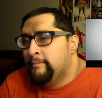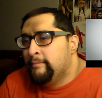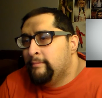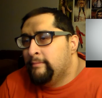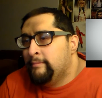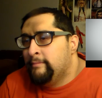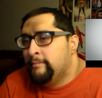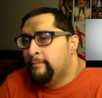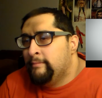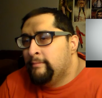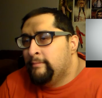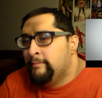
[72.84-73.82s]

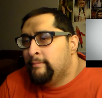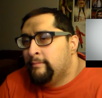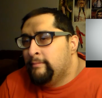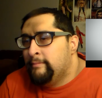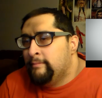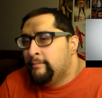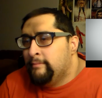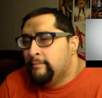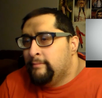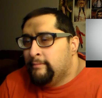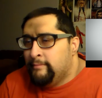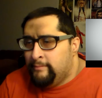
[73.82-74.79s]

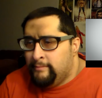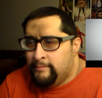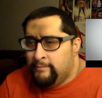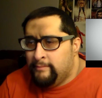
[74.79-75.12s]
(no one is talking)